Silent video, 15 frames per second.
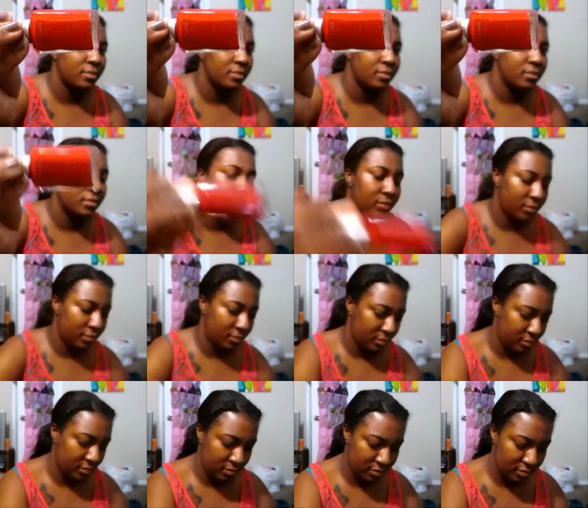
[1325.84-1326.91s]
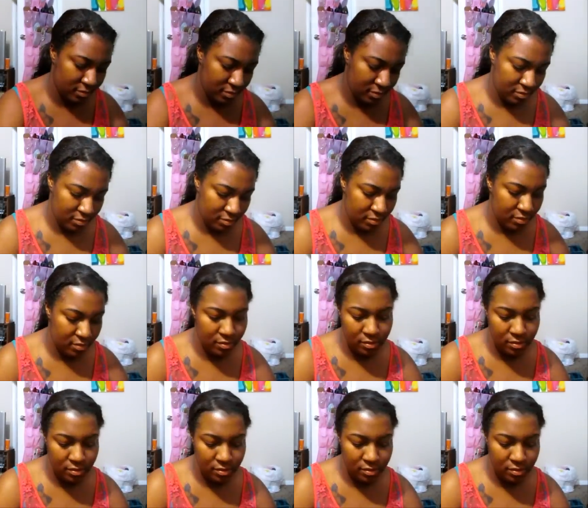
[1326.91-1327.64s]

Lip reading: No one is speaking in this clip.